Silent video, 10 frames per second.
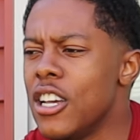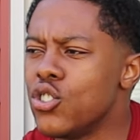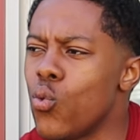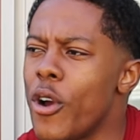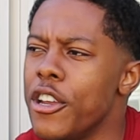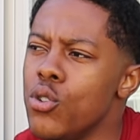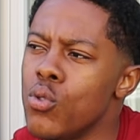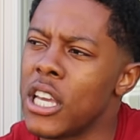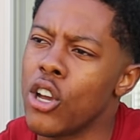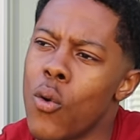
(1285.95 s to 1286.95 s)
to where you
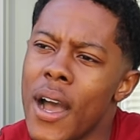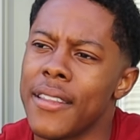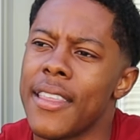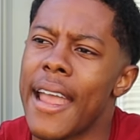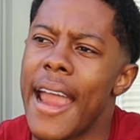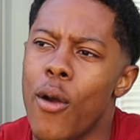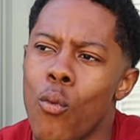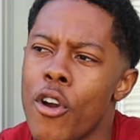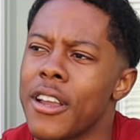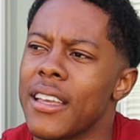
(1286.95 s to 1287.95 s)
can go out there and
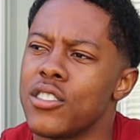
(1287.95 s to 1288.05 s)
work